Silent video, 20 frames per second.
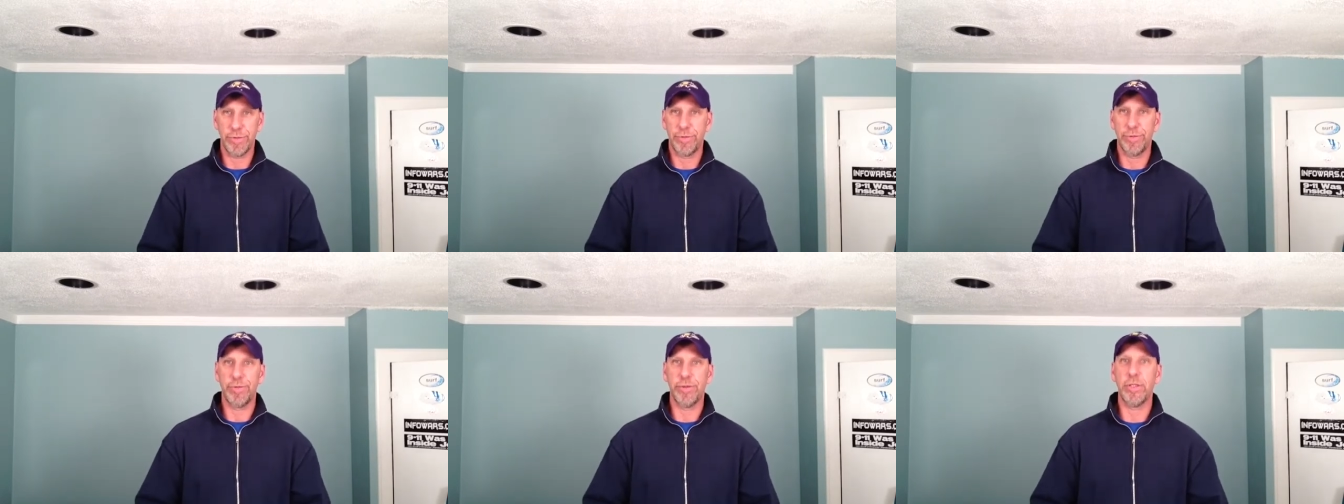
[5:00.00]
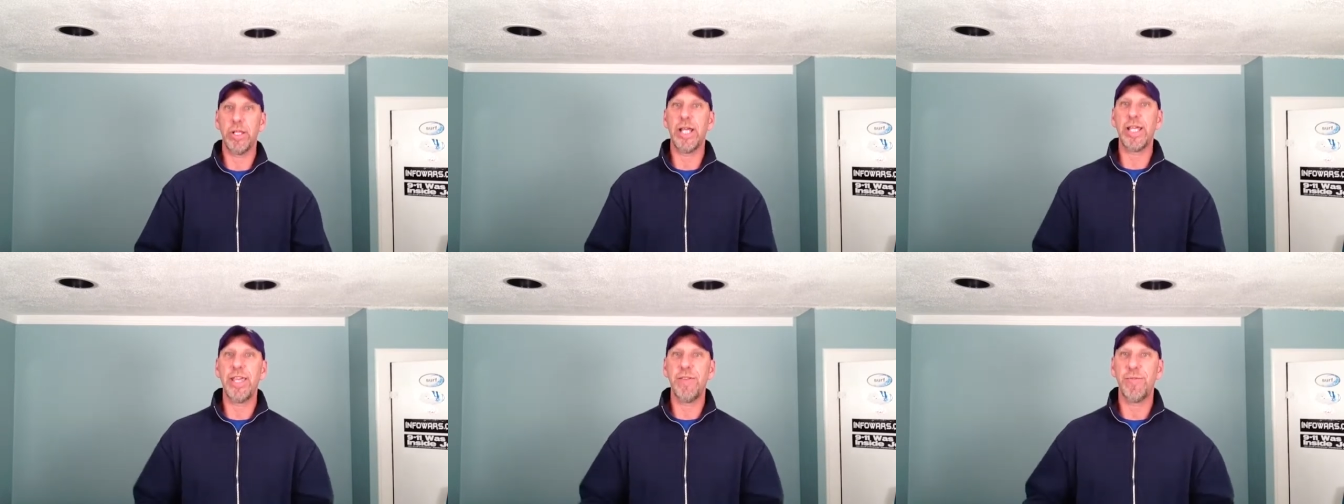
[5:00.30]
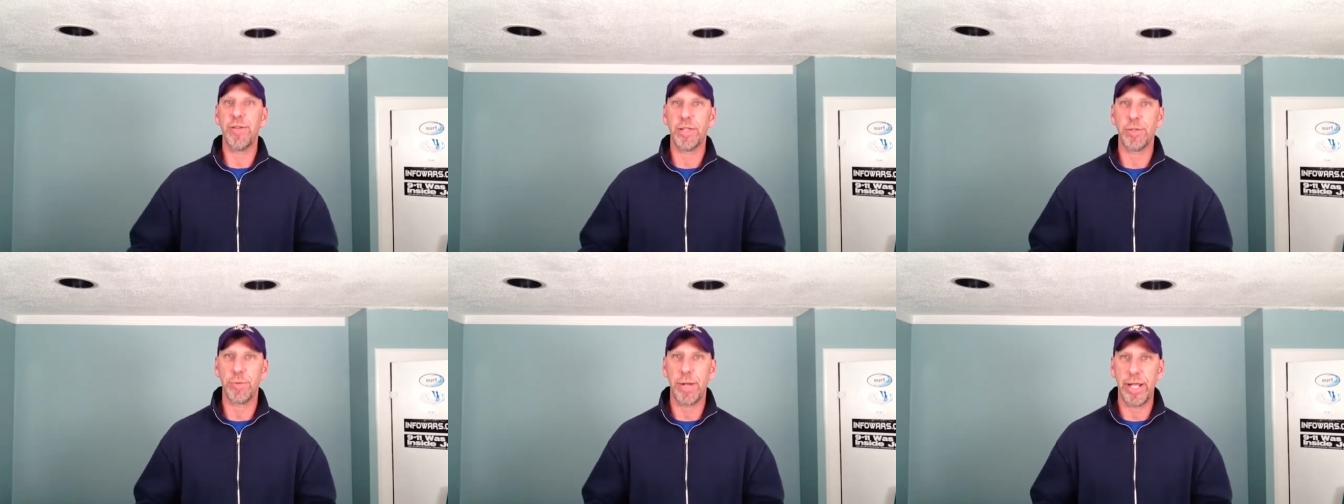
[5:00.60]
lucky
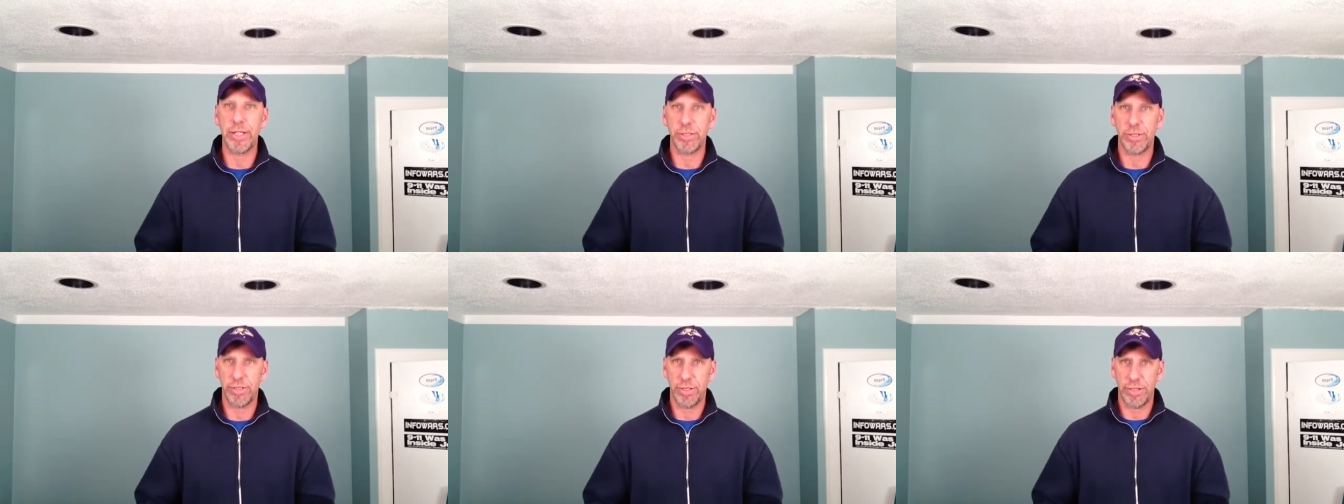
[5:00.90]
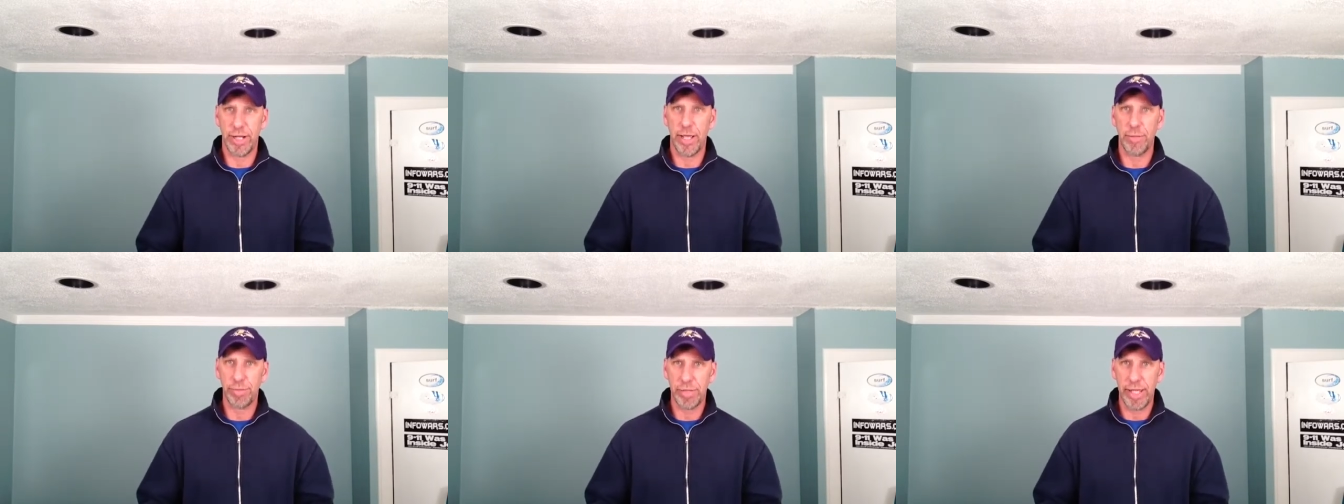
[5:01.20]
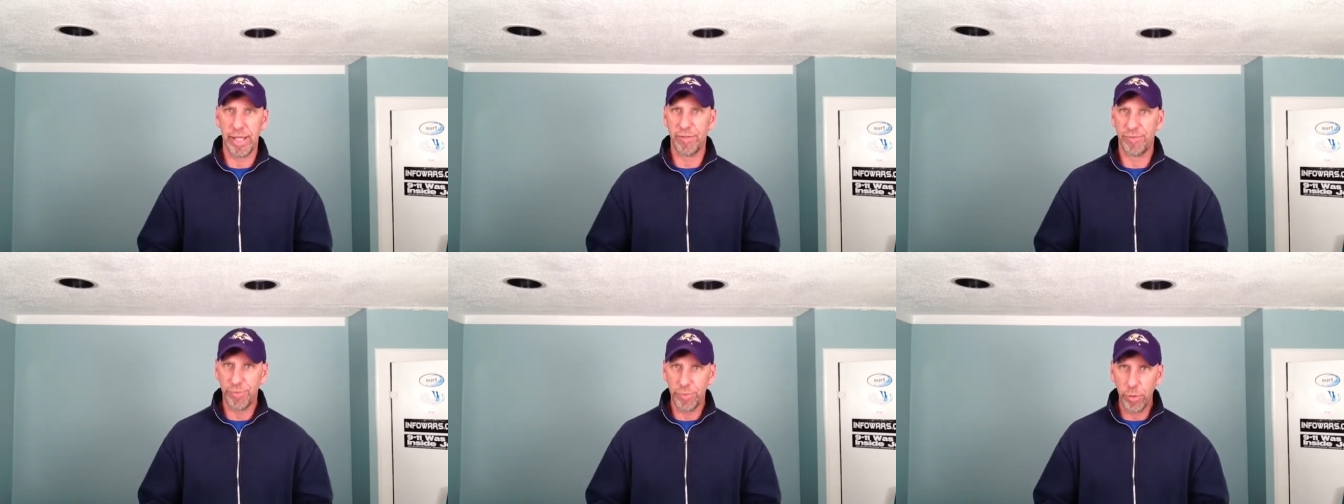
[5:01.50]
for the Rangers, they're not
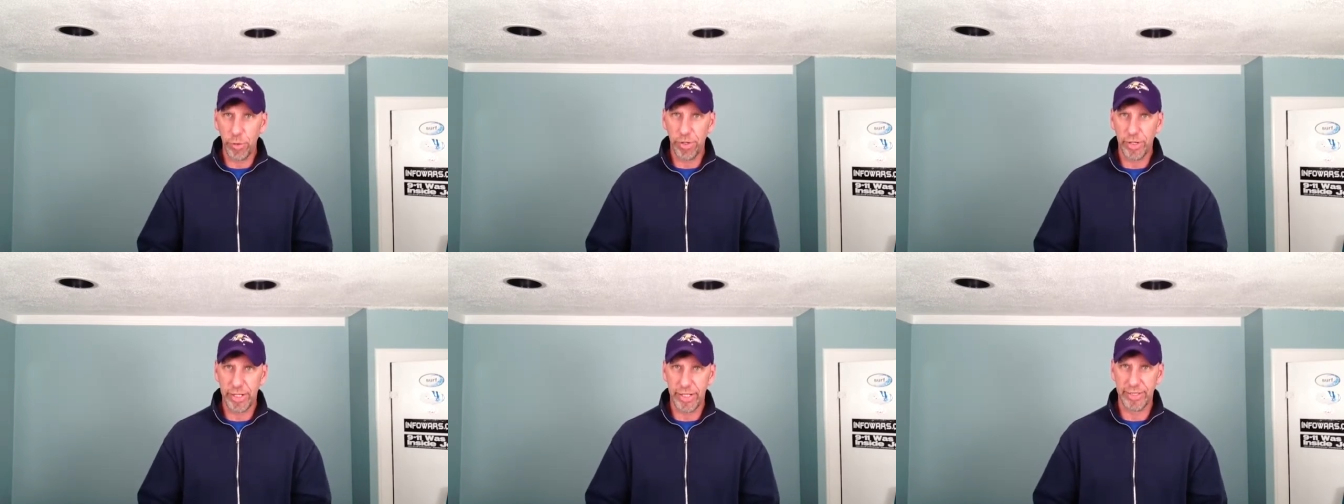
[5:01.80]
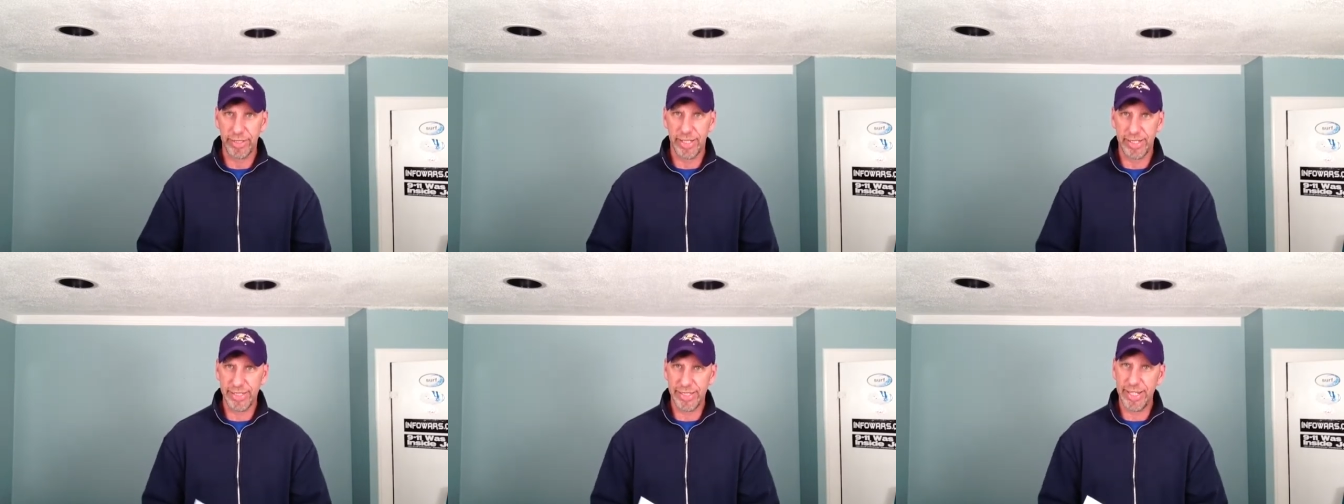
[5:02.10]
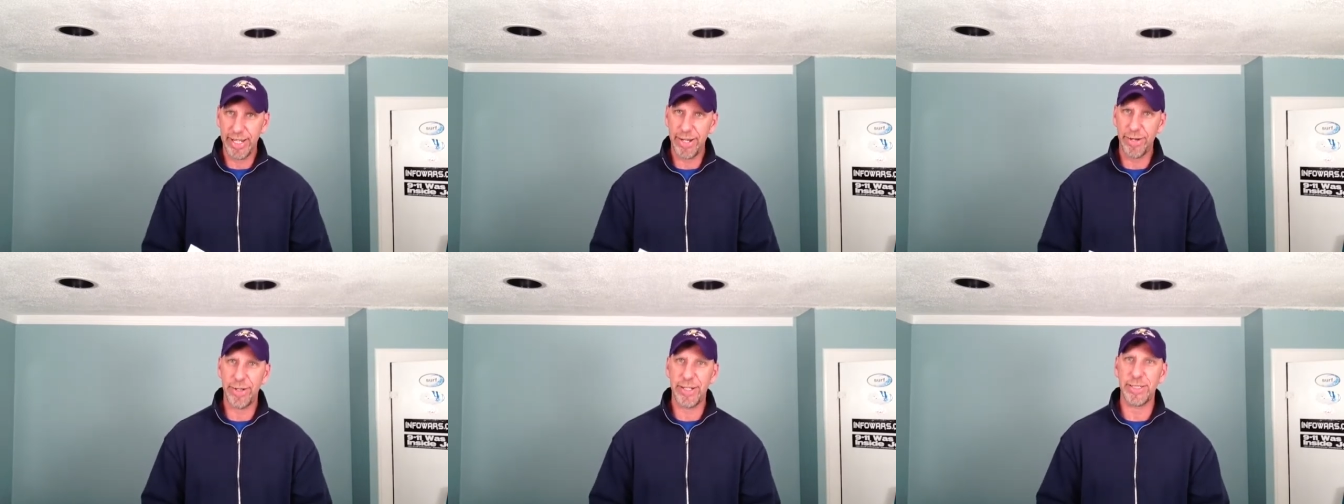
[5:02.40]
playing Florida in this
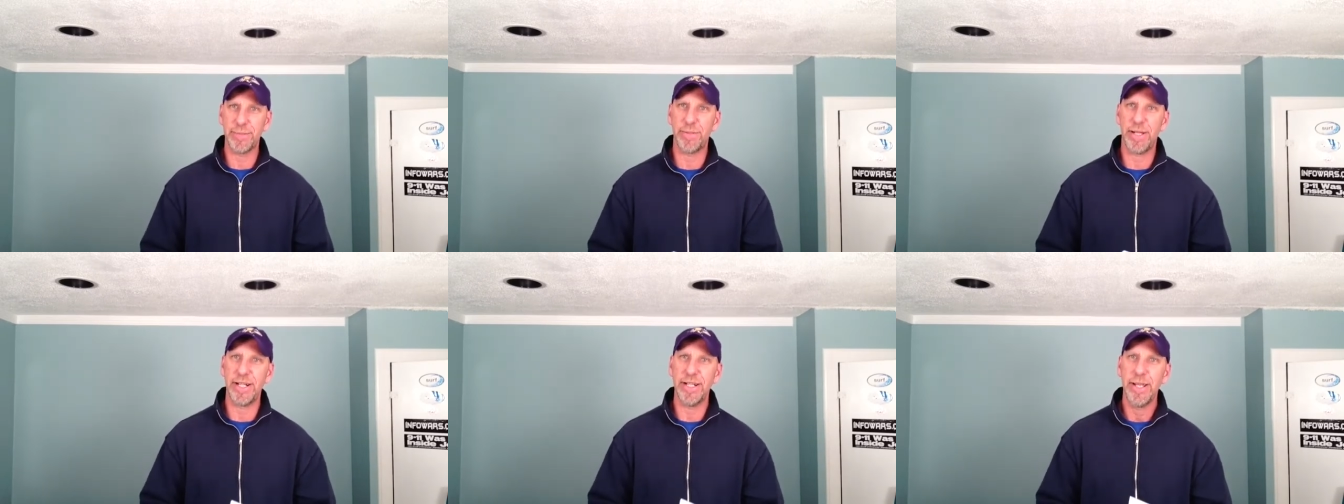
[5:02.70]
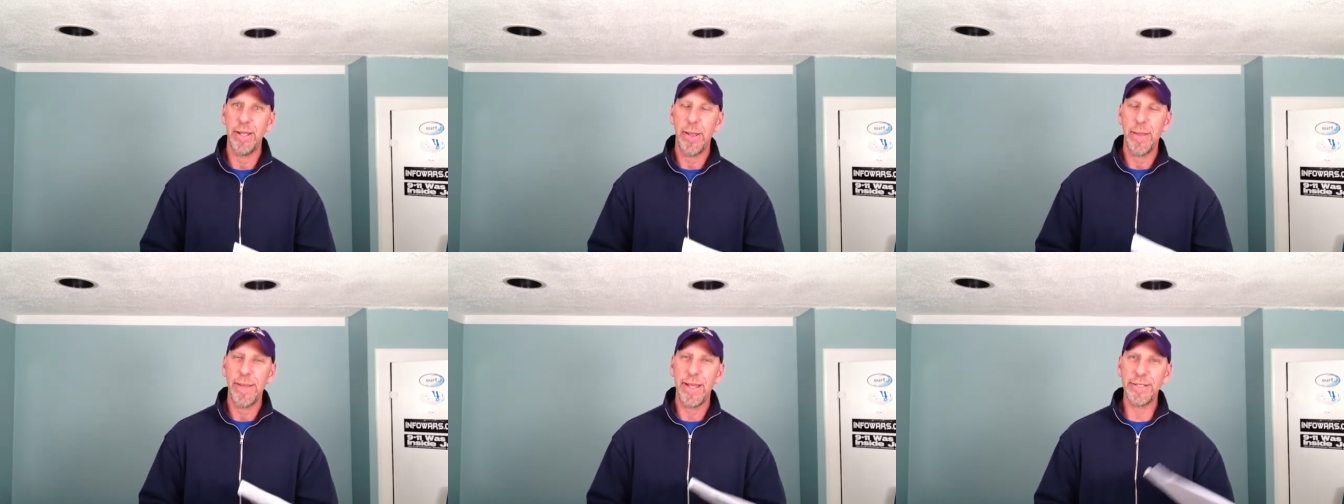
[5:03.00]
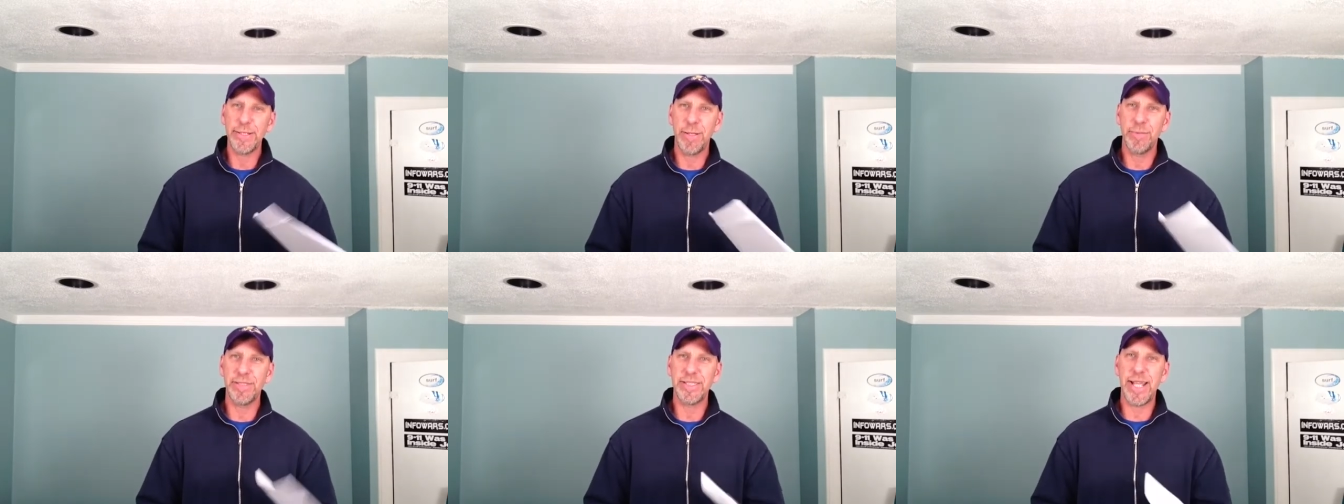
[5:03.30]
series, but
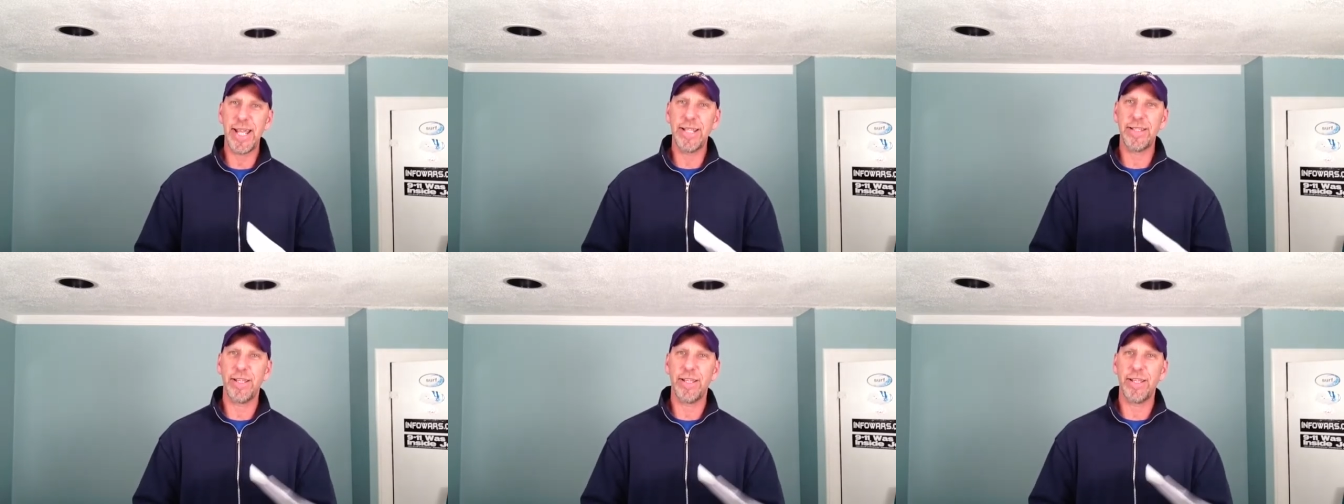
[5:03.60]
as I'm saying,